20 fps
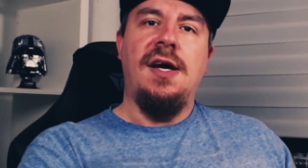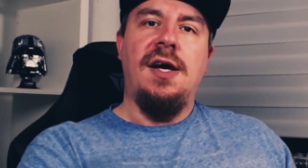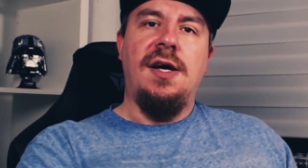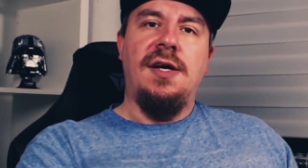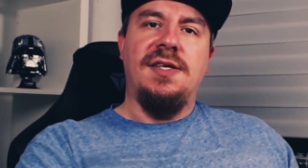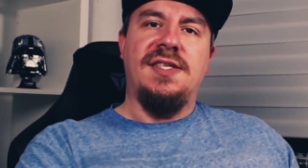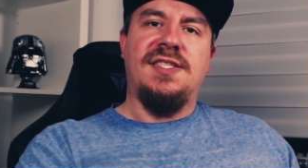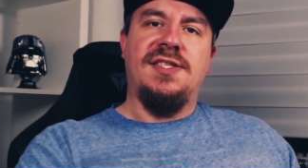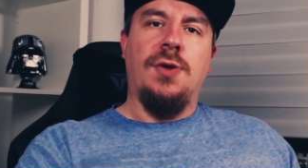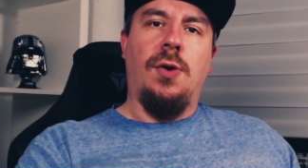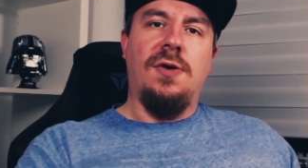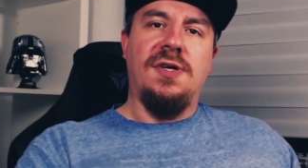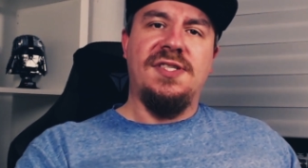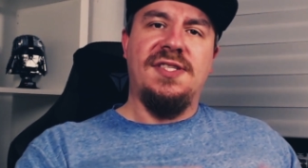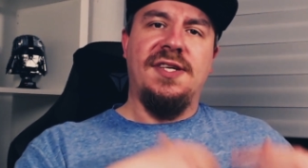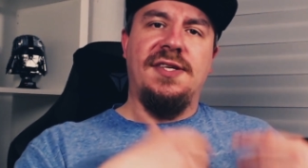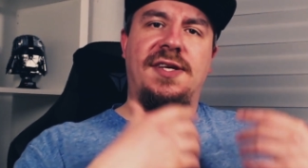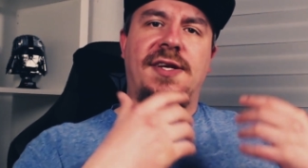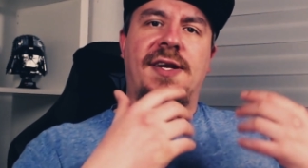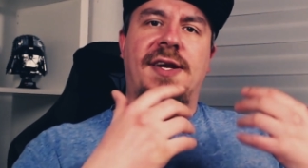stores
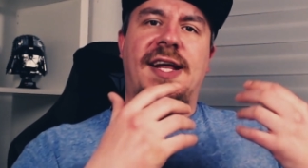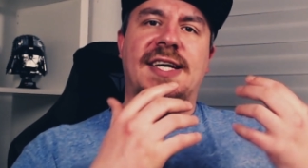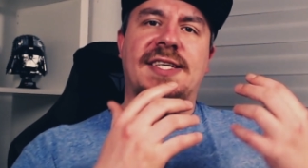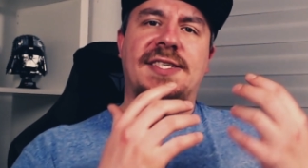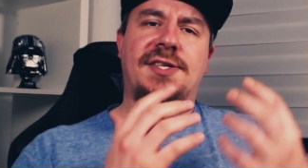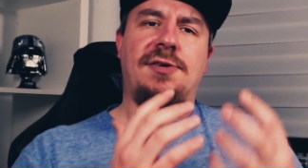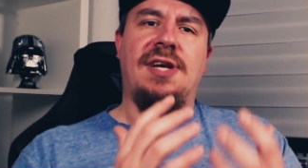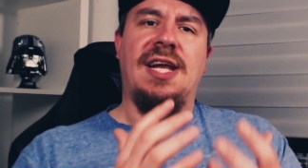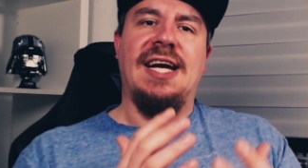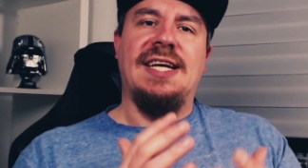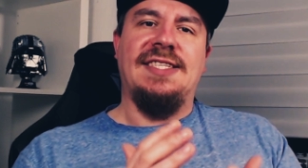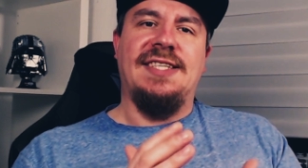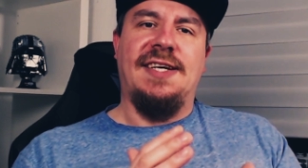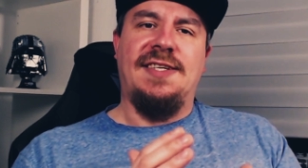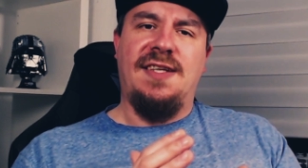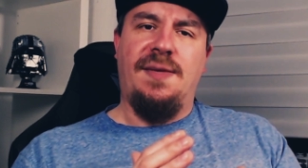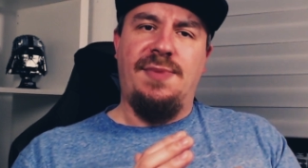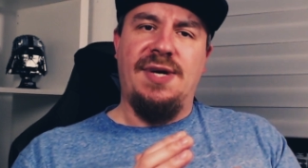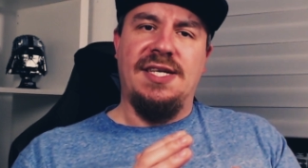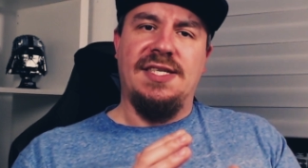it in an SQLite
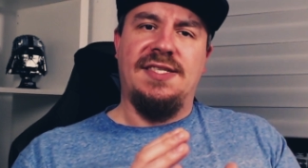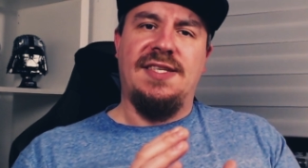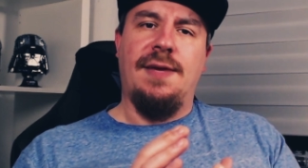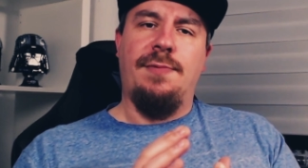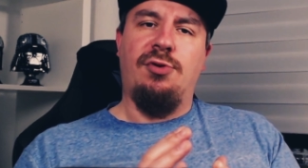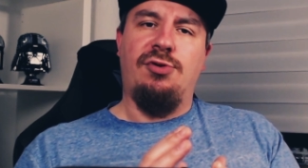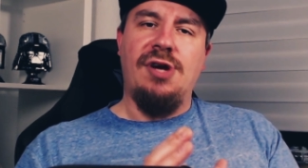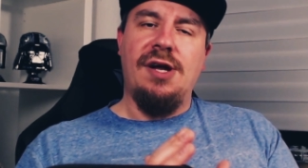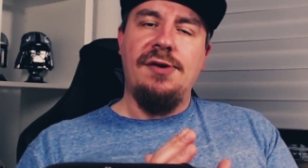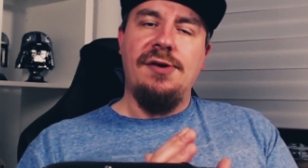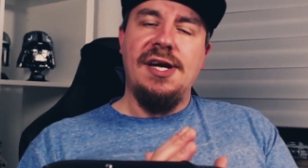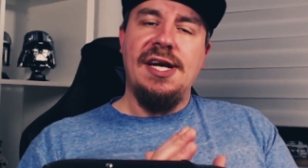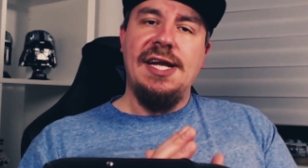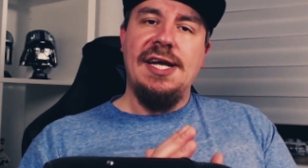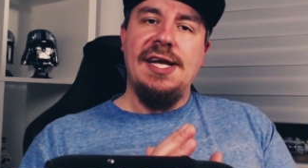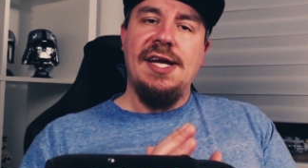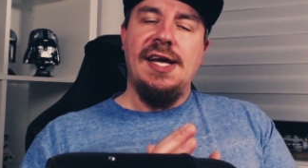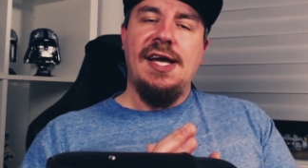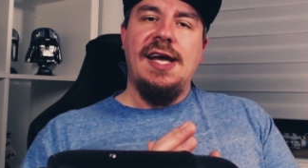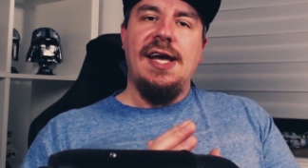database
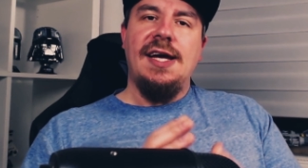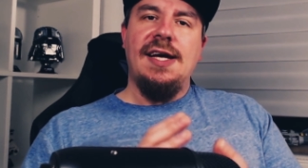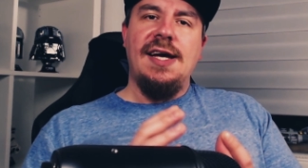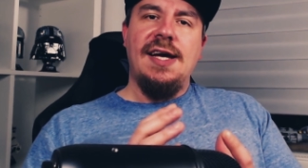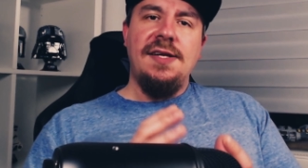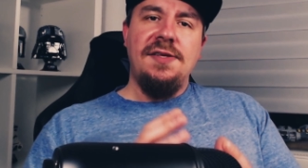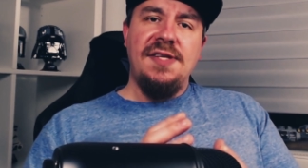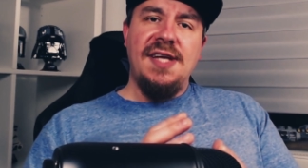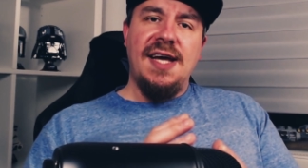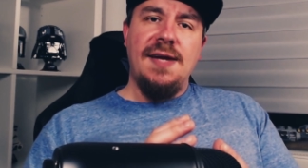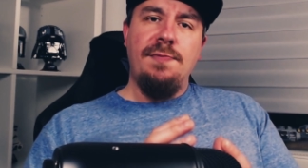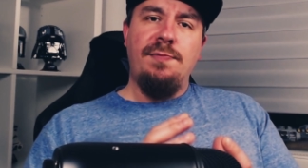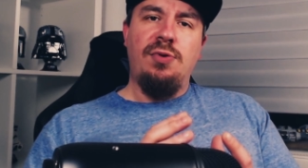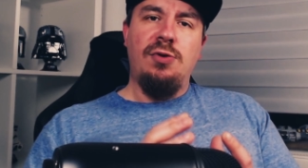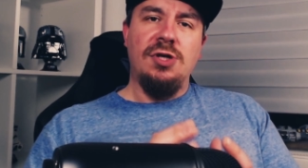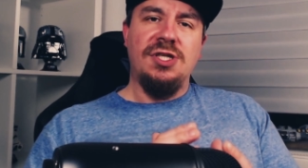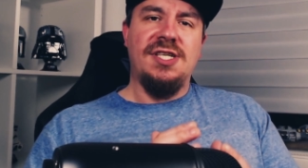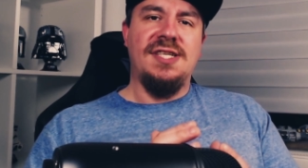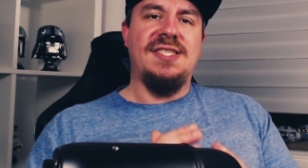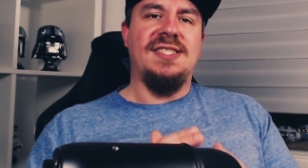temporarily, and then
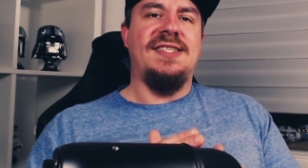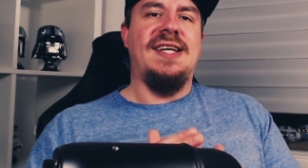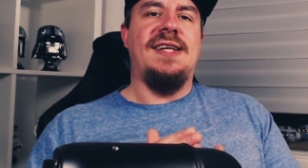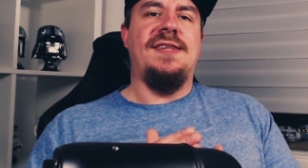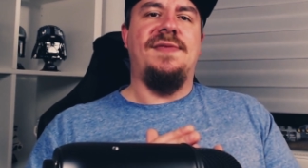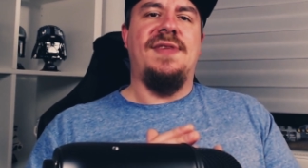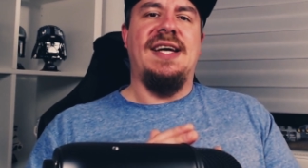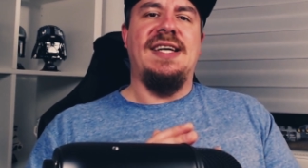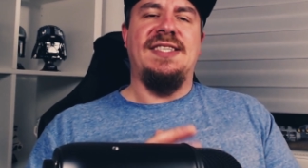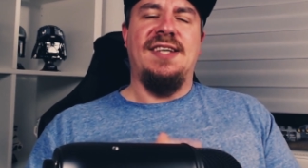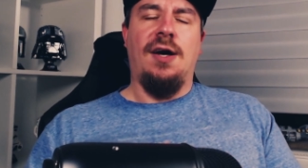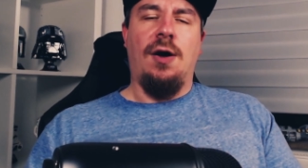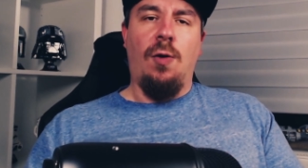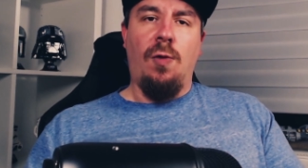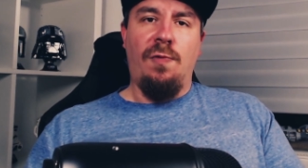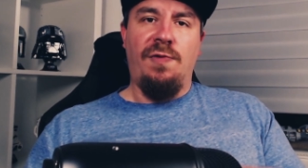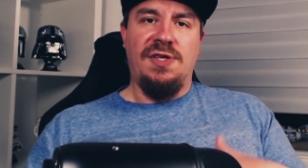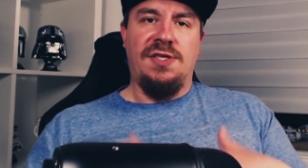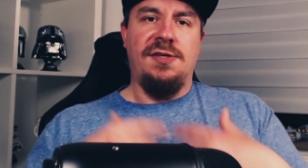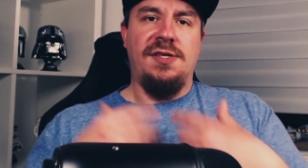pushes that data
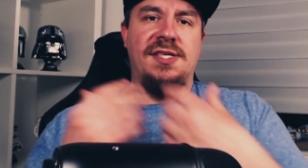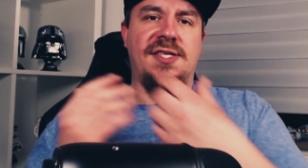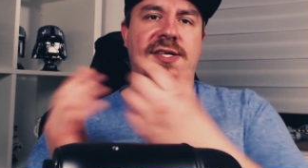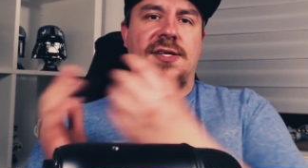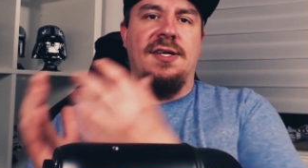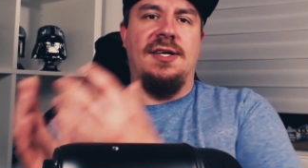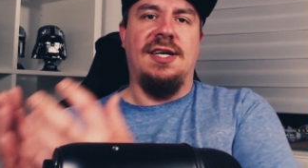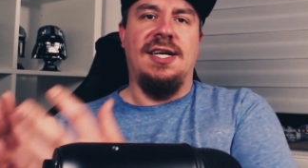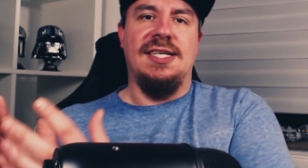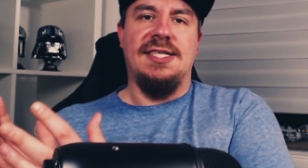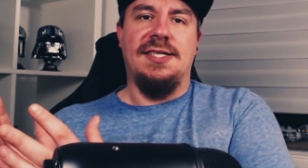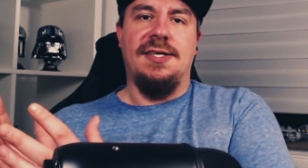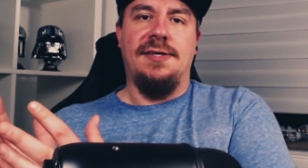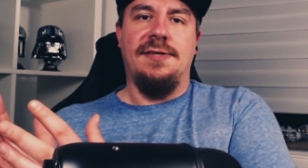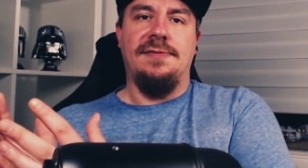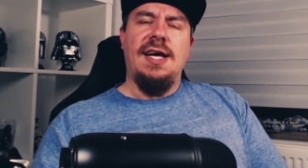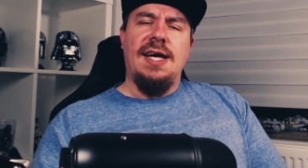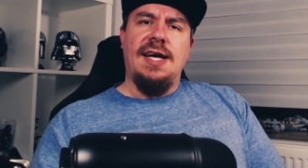over to the Scylla cluster.